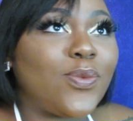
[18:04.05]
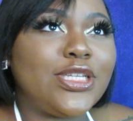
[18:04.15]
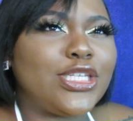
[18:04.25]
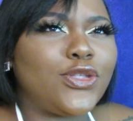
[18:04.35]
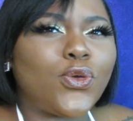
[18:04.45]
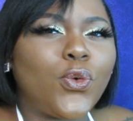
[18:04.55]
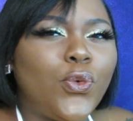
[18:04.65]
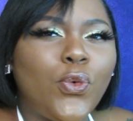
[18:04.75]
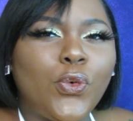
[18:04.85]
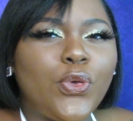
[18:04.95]
We just
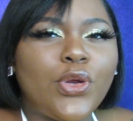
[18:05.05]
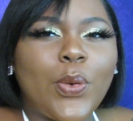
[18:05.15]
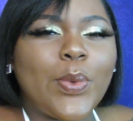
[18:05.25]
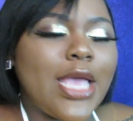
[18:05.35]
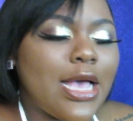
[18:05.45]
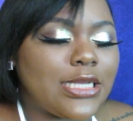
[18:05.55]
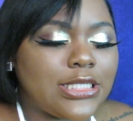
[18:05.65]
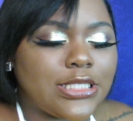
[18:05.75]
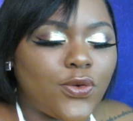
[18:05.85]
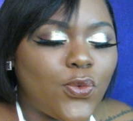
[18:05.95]
cool. You know, we all
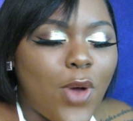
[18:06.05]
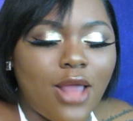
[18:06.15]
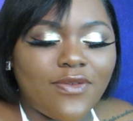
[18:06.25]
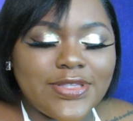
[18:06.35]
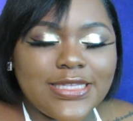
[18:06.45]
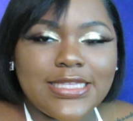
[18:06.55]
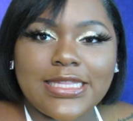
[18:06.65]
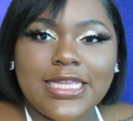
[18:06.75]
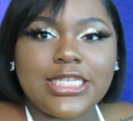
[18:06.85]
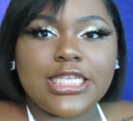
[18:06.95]
just cool. All of us in this
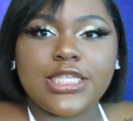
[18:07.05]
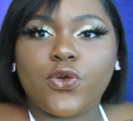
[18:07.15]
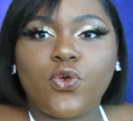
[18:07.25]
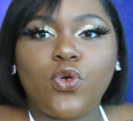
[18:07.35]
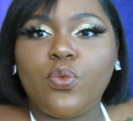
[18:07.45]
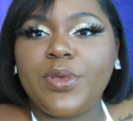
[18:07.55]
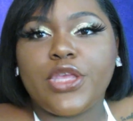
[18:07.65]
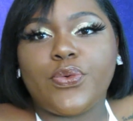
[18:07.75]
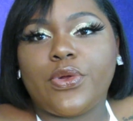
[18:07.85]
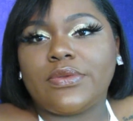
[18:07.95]
class just cool. Me
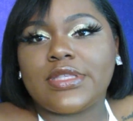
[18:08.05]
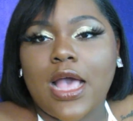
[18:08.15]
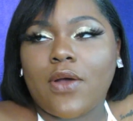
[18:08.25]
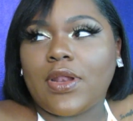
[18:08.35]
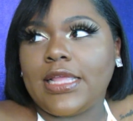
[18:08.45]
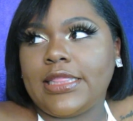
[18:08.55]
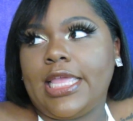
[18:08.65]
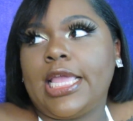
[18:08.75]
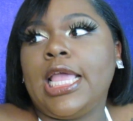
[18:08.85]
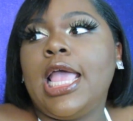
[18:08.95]
and you don't talk like
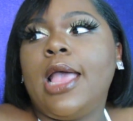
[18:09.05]
that.